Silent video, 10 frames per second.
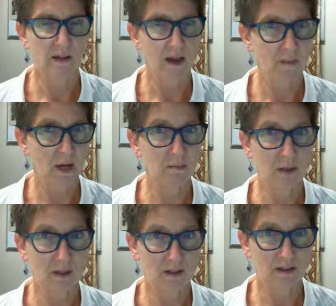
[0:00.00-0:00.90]
They may
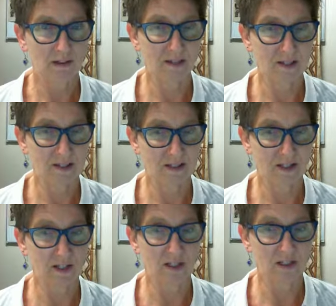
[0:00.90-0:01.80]
be things
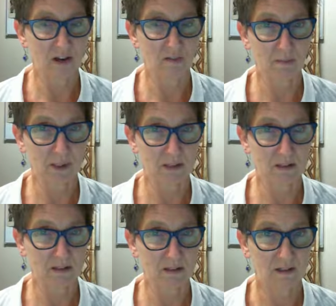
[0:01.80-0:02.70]
such as
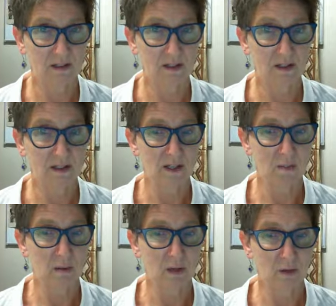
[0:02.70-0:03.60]
government, they
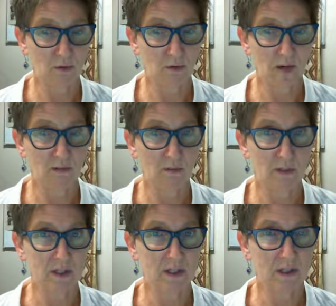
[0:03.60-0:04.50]
may be local
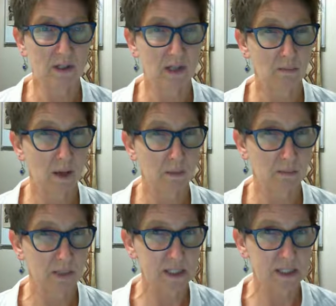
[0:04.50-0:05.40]
government, they may be
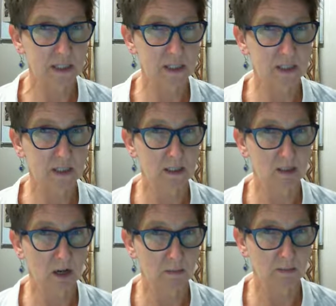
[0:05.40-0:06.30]
businesses, the
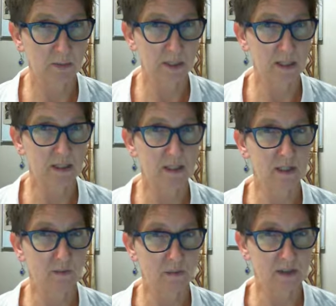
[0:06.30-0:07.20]
type of
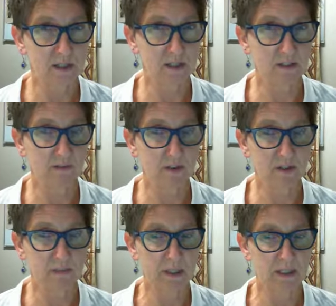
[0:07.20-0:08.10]
businesses, the presence of
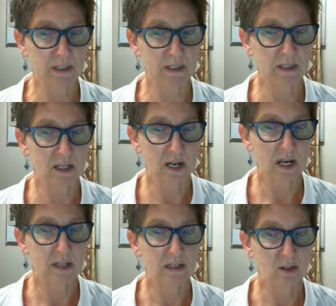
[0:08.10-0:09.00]
those business,
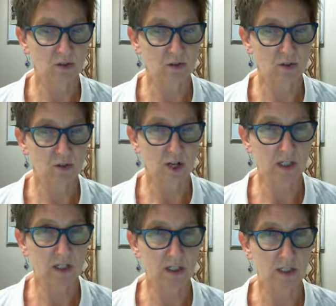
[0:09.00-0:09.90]
social
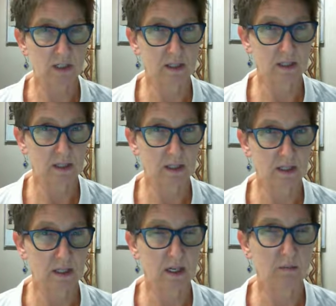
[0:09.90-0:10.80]
structures that
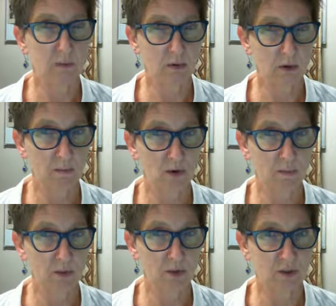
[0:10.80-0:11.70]
exist, employment
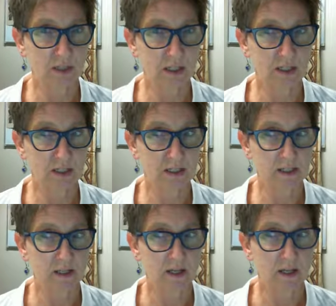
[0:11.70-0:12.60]
opportunities.